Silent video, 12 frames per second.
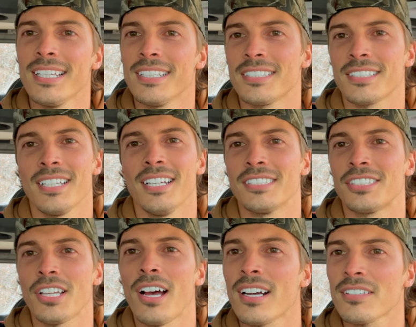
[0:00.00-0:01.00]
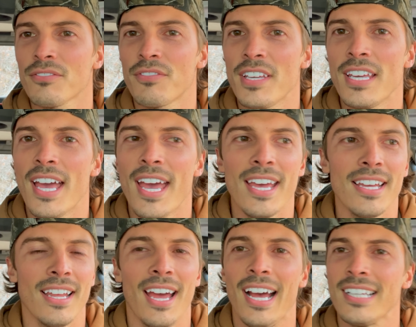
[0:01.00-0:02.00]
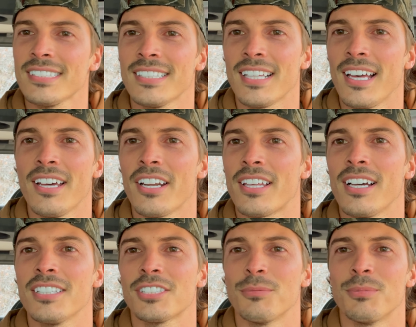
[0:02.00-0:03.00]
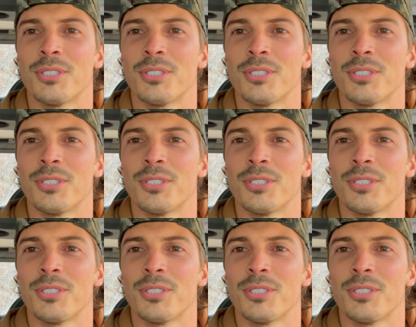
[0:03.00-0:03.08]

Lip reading: is a stock V8, hasn't got a custom